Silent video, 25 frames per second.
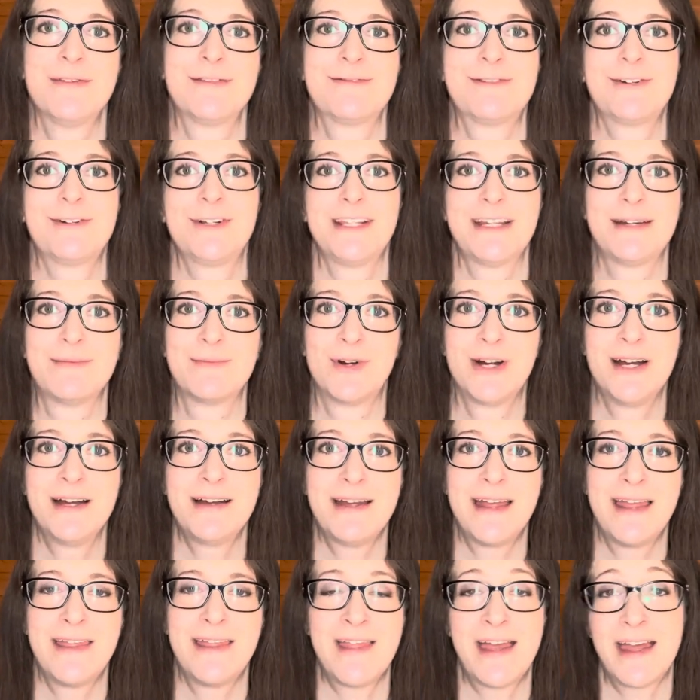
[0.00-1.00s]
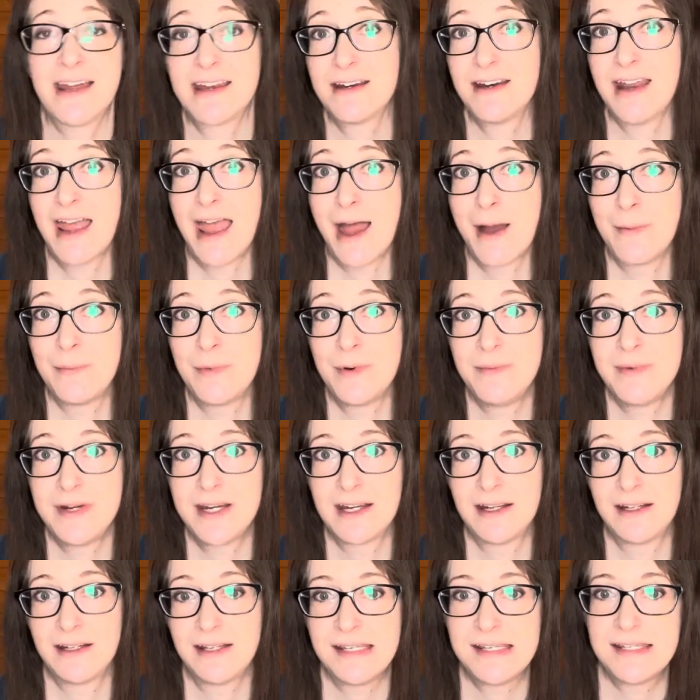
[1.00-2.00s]
for Libra, and that can happen
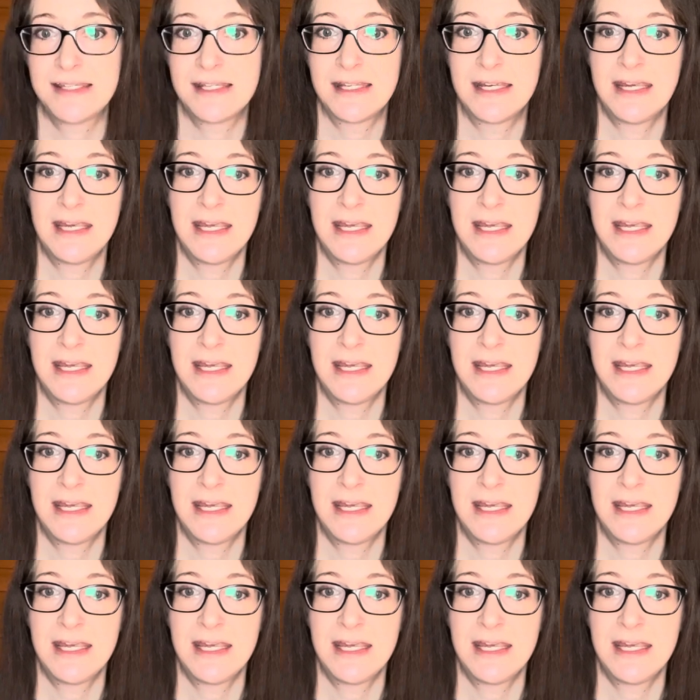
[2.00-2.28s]
because